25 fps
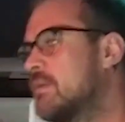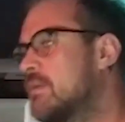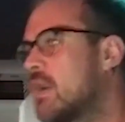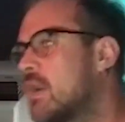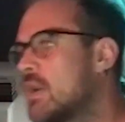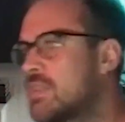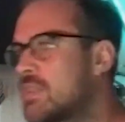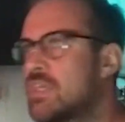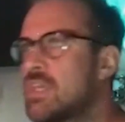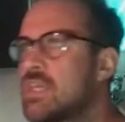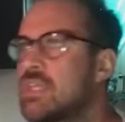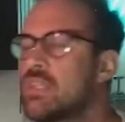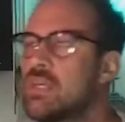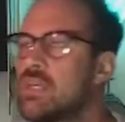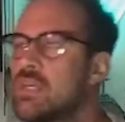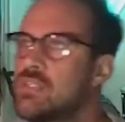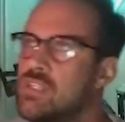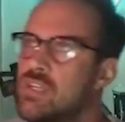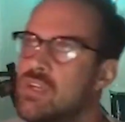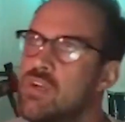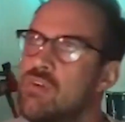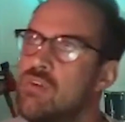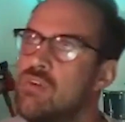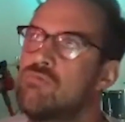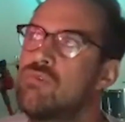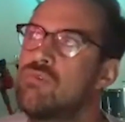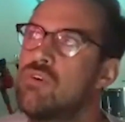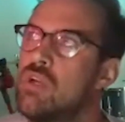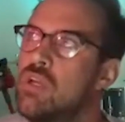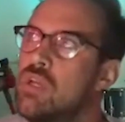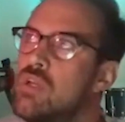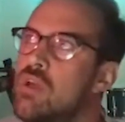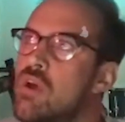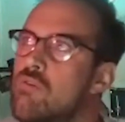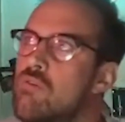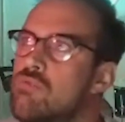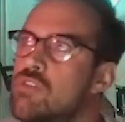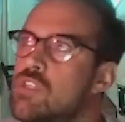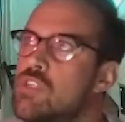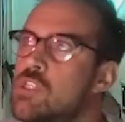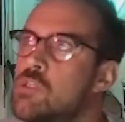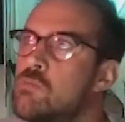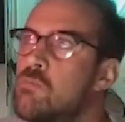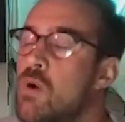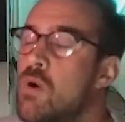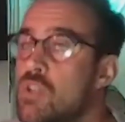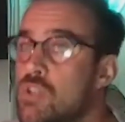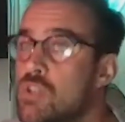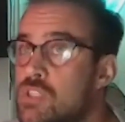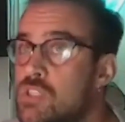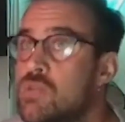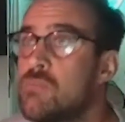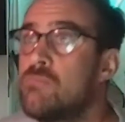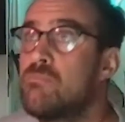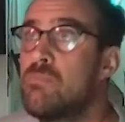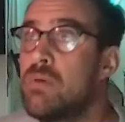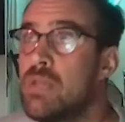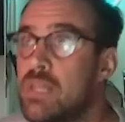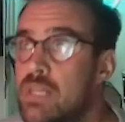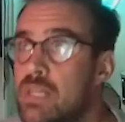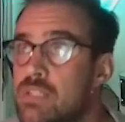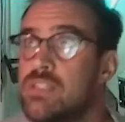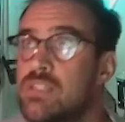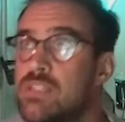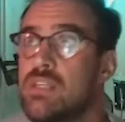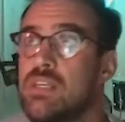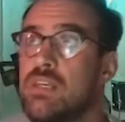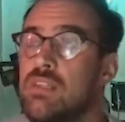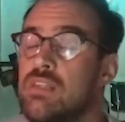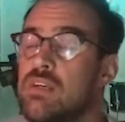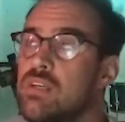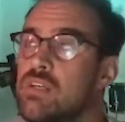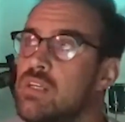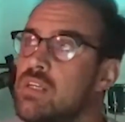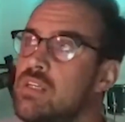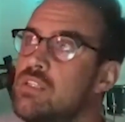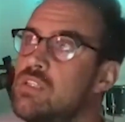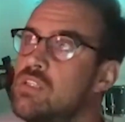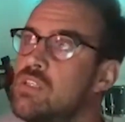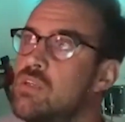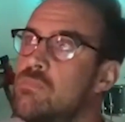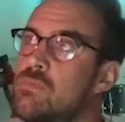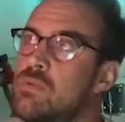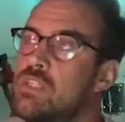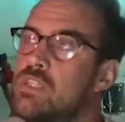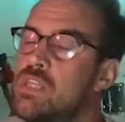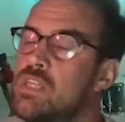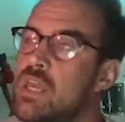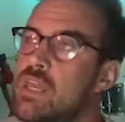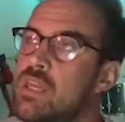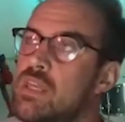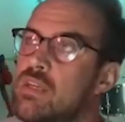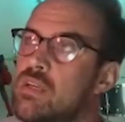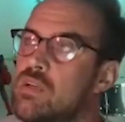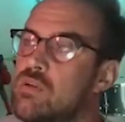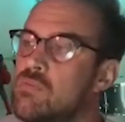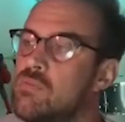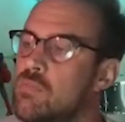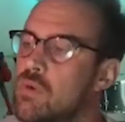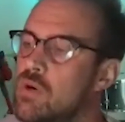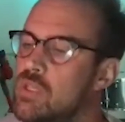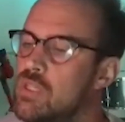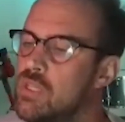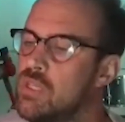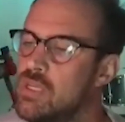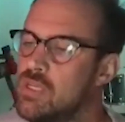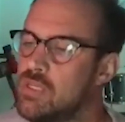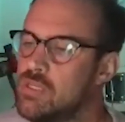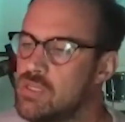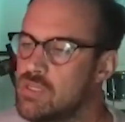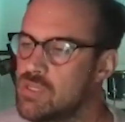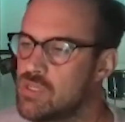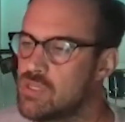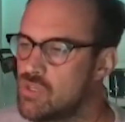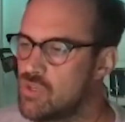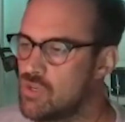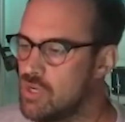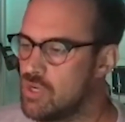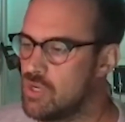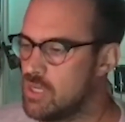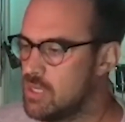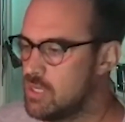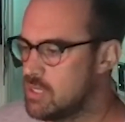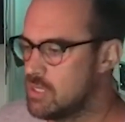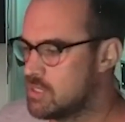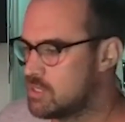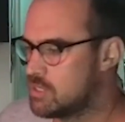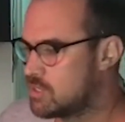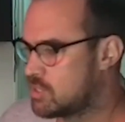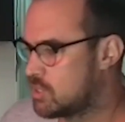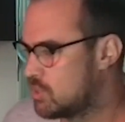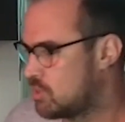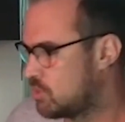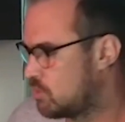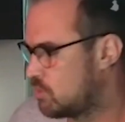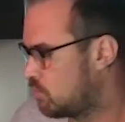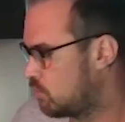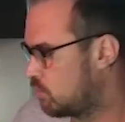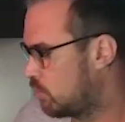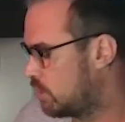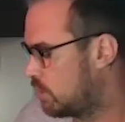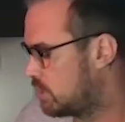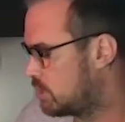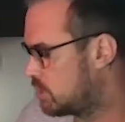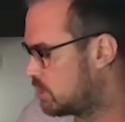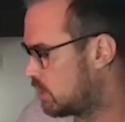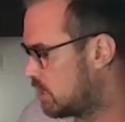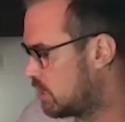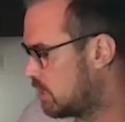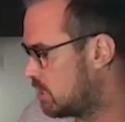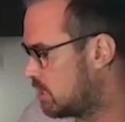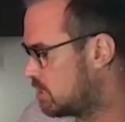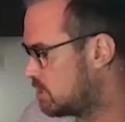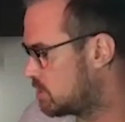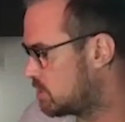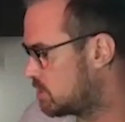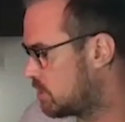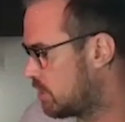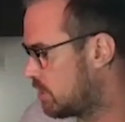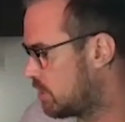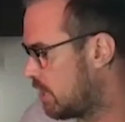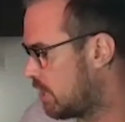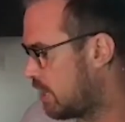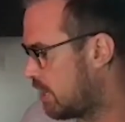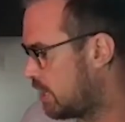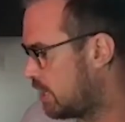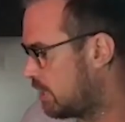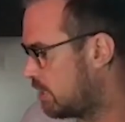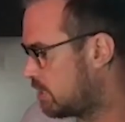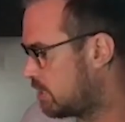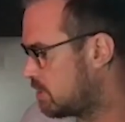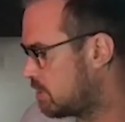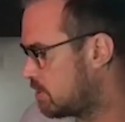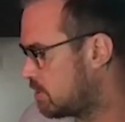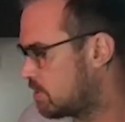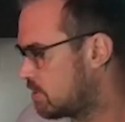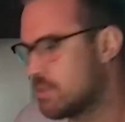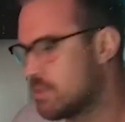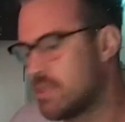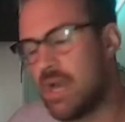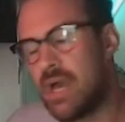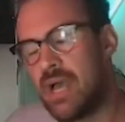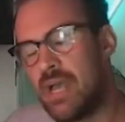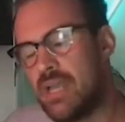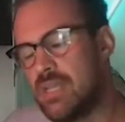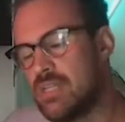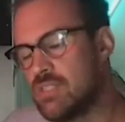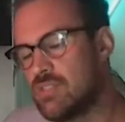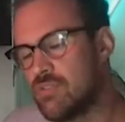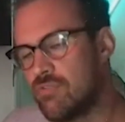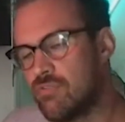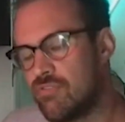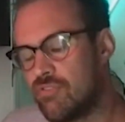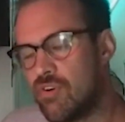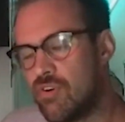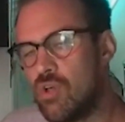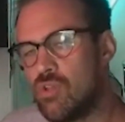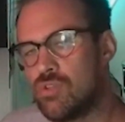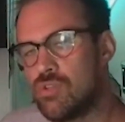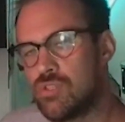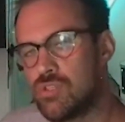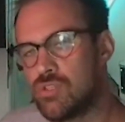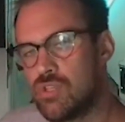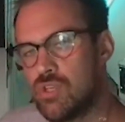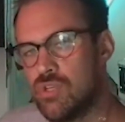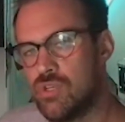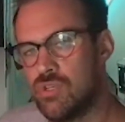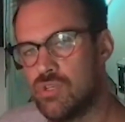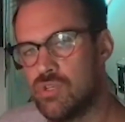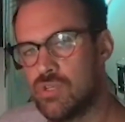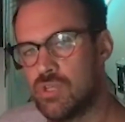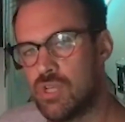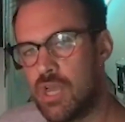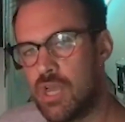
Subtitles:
I think there's a responsibility that needs to be taken by the industry to, which is that is a falsehood,